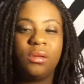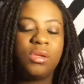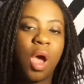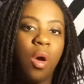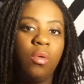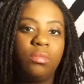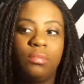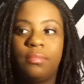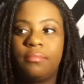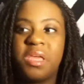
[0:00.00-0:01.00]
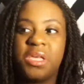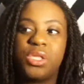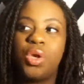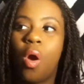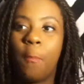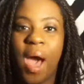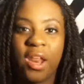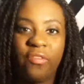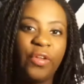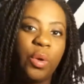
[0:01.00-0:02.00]
Don't mix your
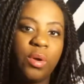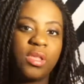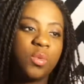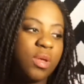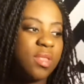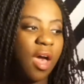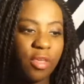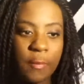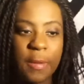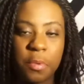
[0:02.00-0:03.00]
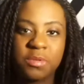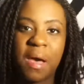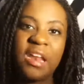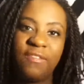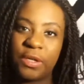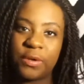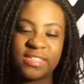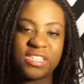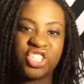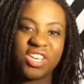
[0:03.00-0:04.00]
body fluids with other people's body
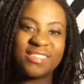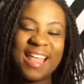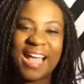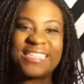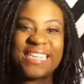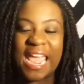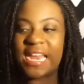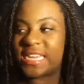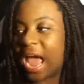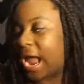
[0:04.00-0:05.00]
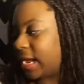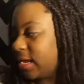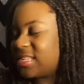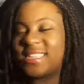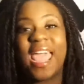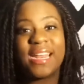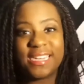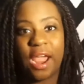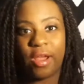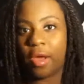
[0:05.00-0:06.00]
fluids. It's just not
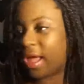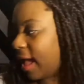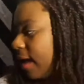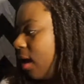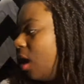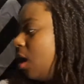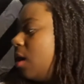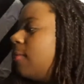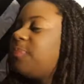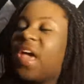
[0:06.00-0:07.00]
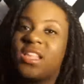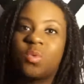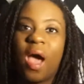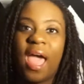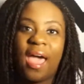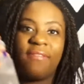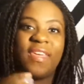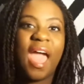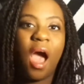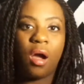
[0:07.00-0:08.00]
sanitary, okay? That's why I have
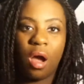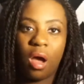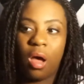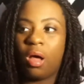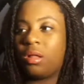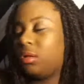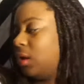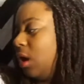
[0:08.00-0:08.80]
the alcohol.